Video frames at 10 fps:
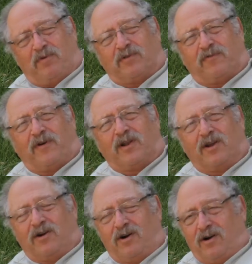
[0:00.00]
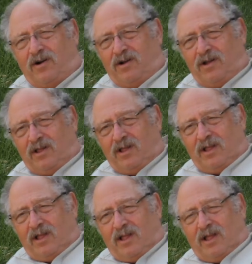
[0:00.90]
portfolio
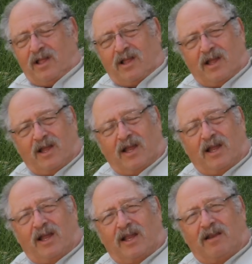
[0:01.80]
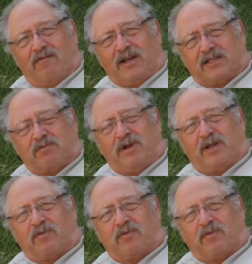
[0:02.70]
uh, investment,